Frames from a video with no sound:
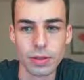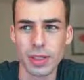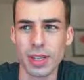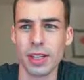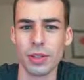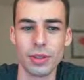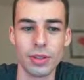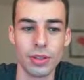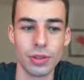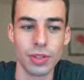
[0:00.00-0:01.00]
can a
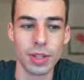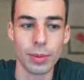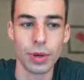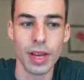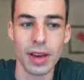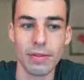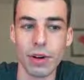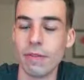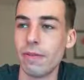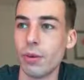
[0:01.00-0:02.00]
good subarray ever
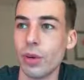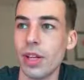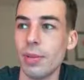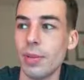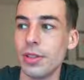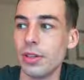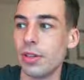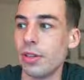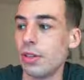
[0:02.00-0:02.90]
have 4 elements in it?